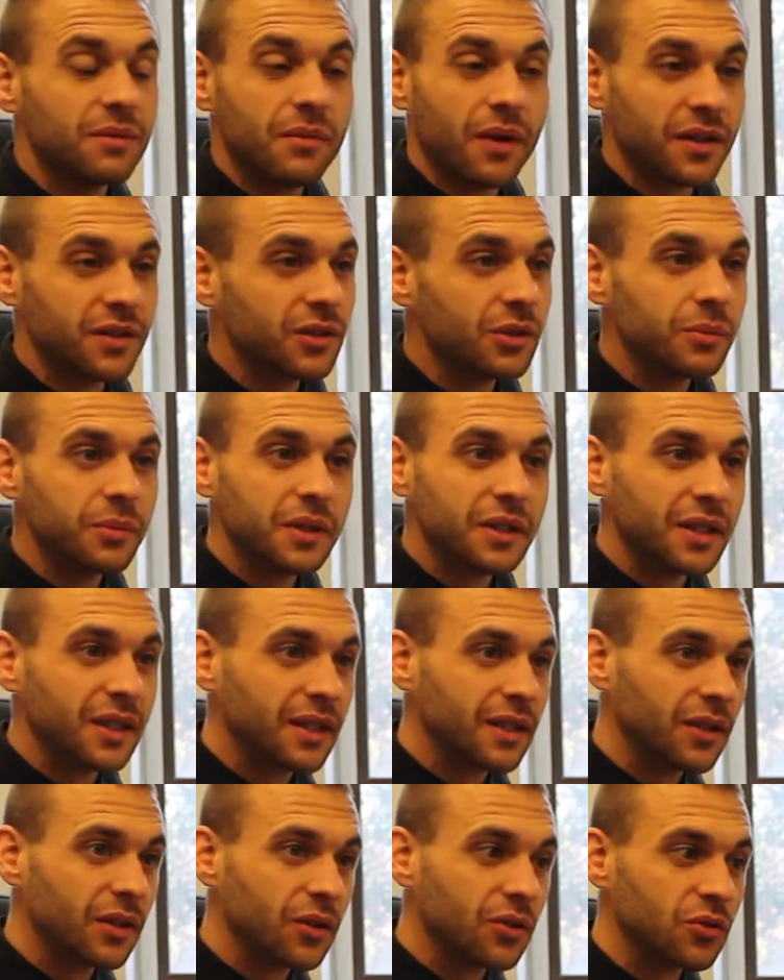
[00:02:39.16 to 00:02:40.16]
to muscle
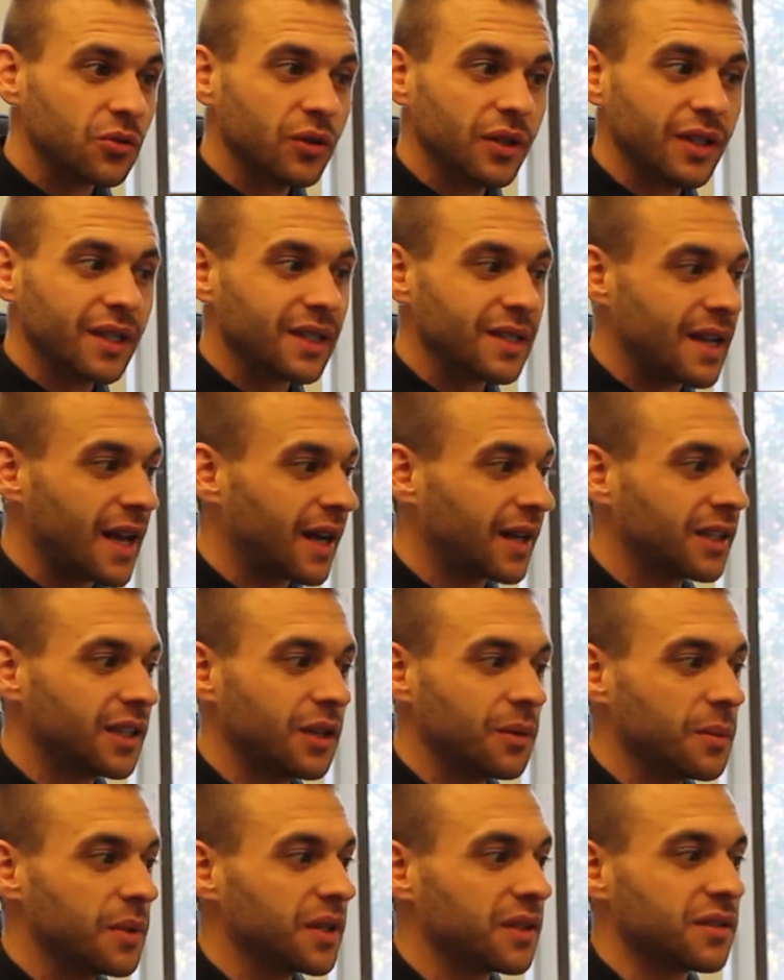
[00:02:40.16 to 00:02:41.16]
building, there's really not going
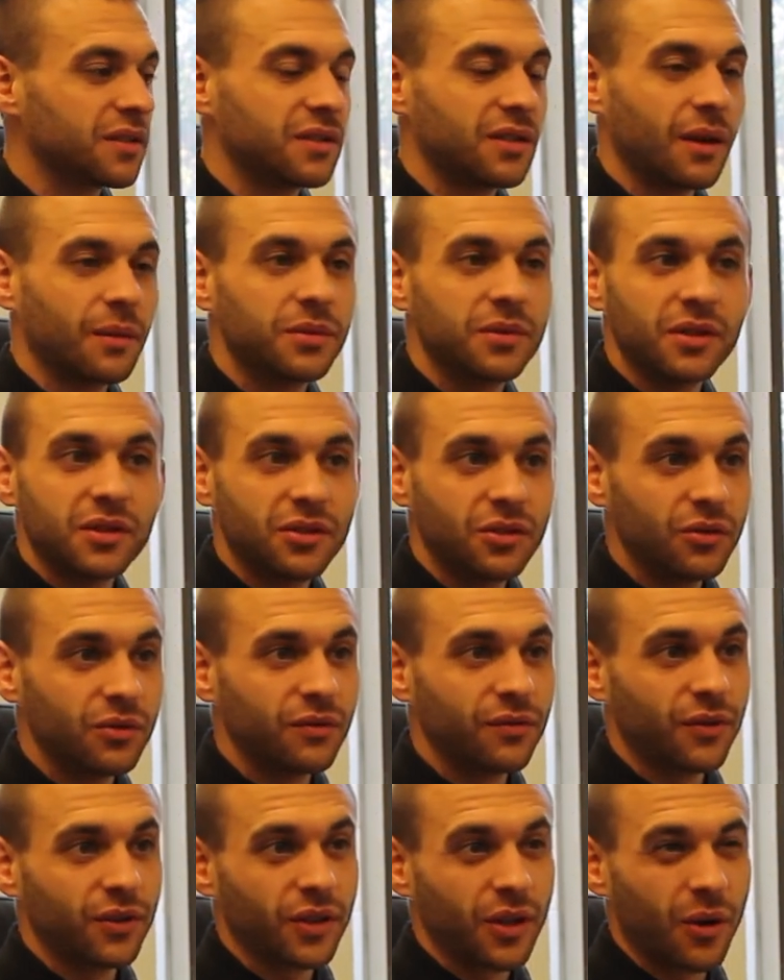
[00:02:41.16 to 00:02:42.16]
to be a substitute
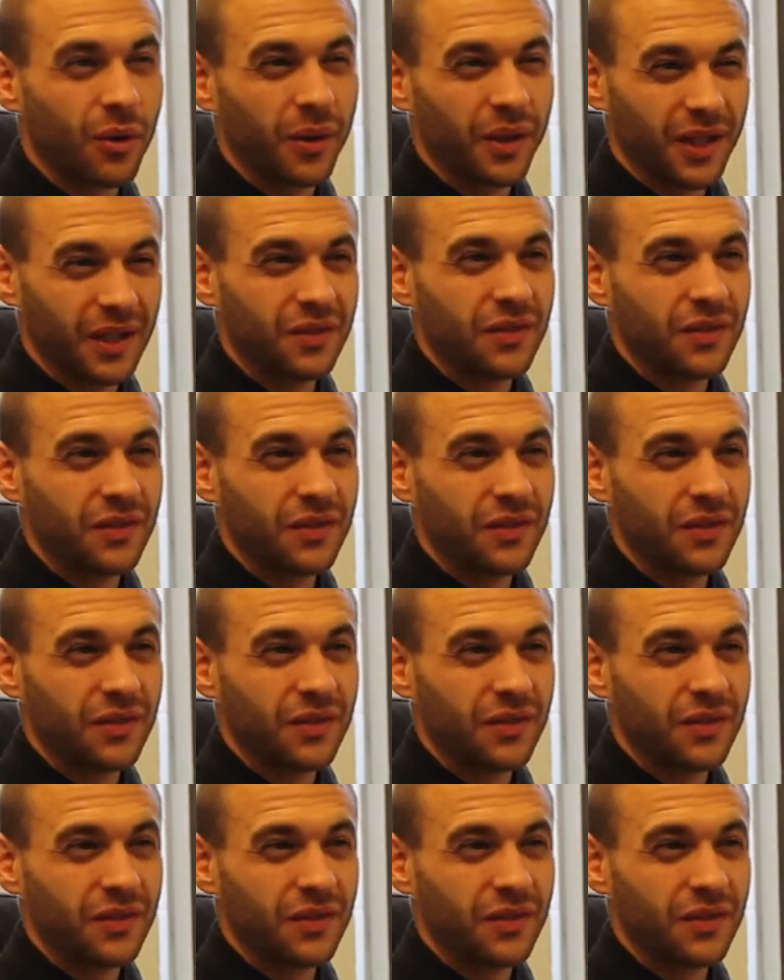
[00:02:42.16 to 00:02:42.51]
for going